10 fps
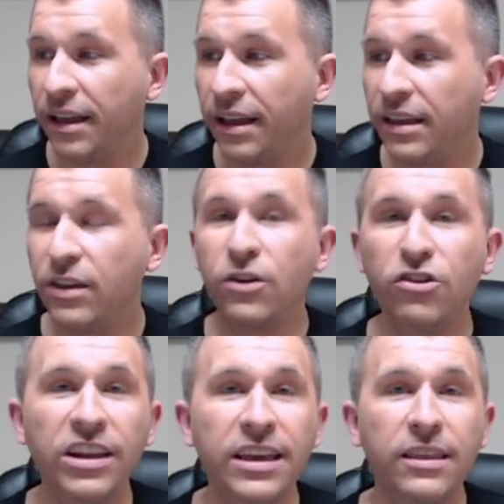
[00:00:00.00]

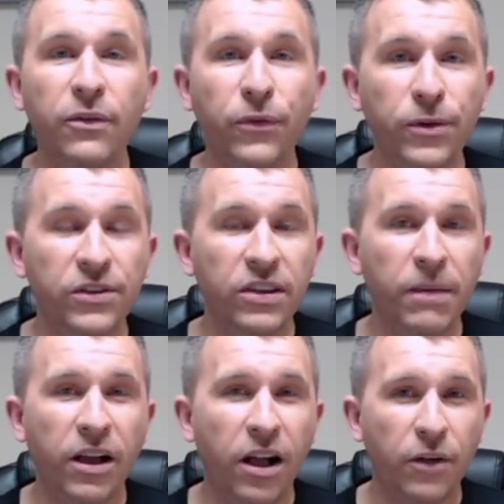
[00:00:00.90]
Usually the first
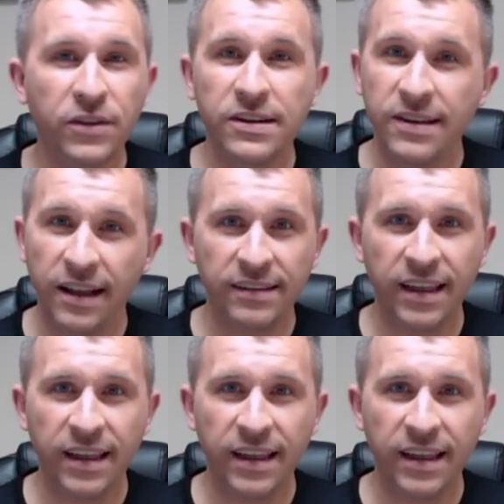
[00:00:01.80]
semi often doesn't